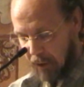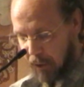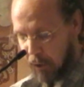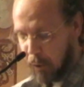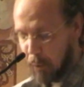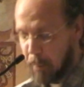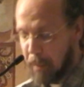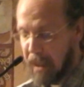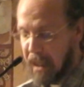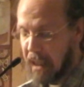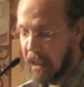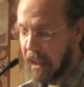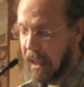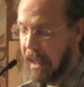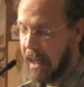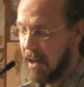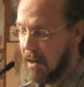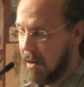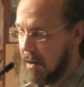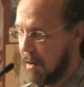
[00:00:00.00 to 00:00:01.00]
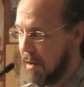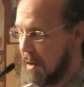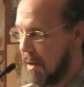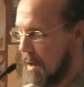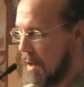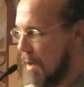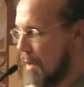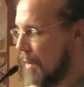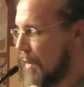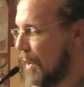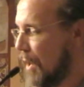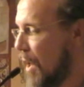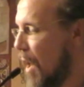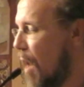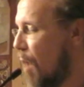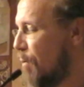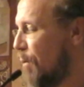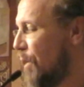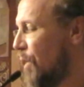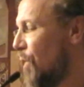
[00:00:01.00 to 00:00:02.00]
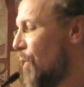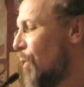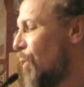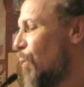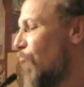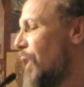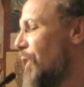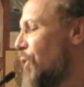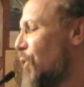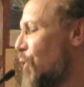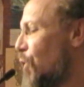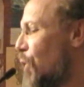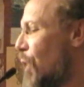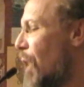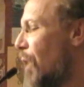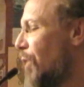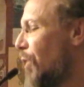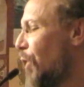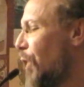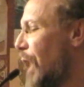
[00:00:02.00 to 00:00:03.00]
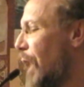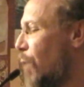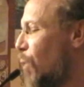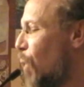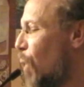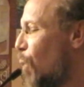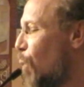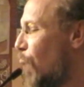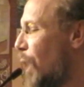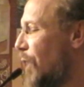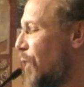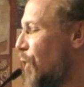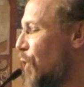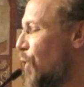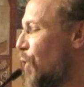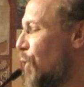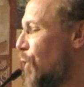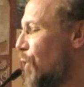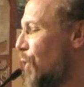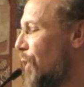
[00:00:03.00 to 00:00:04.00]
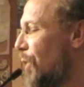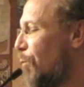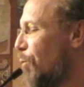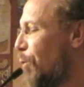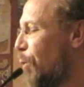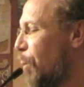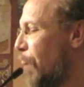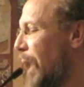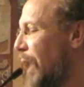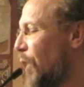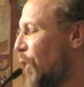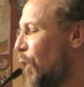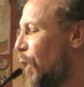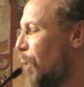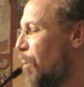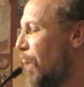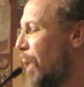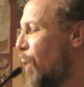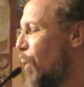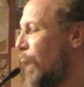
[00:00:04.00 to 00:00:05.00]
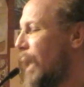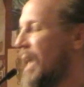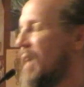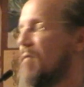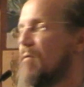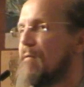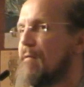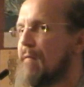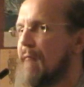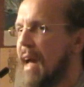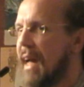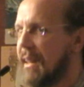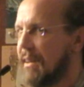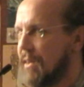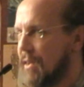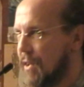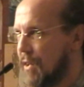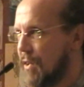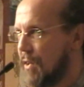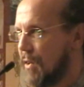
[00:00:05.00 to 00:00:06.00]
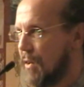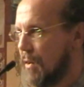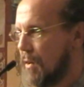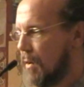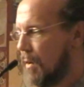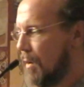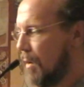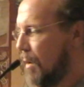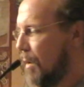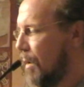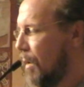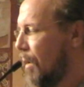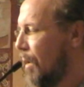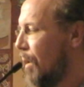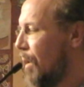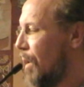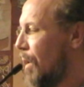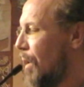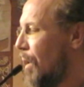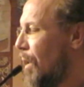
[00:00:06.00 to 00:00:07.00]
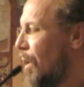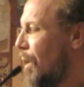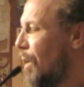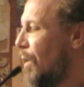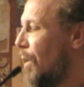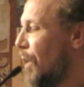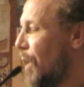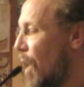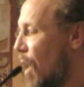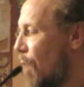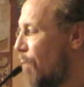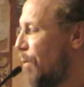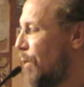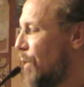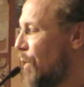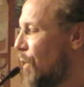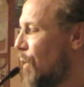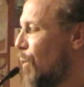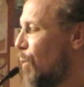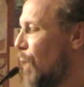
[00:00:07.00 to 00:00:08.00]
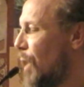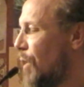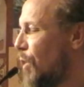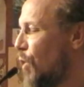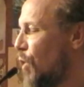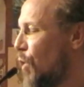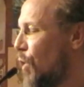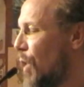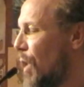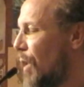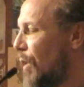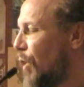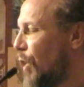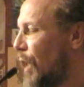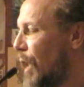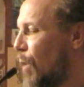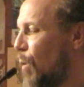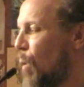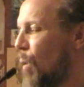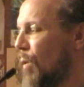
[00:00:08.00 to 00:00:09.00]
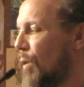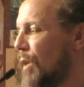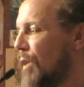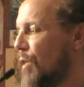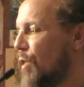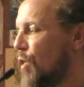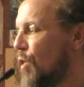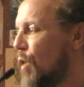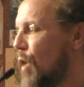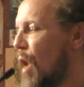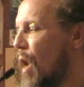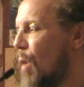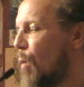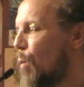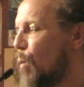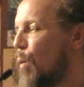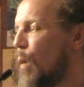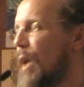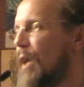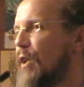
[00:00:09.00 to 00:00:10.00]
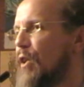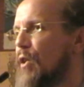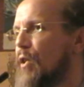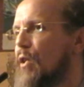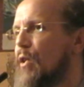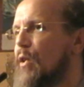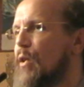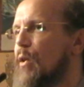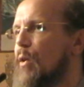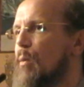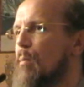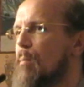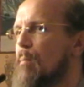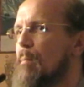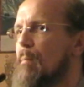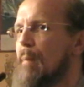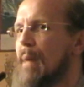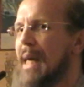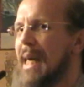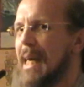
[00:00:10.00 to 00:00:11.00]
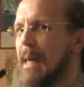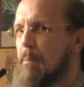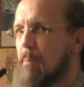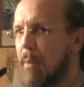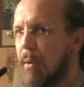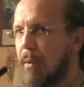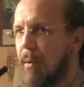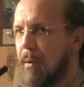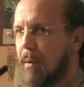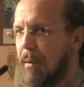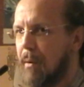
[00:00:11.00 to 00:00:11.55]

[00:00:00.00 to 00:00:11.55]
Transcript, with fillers: to be clear, the Office of the Registrar General registers information about events. The Office of the Registrar General does not register people.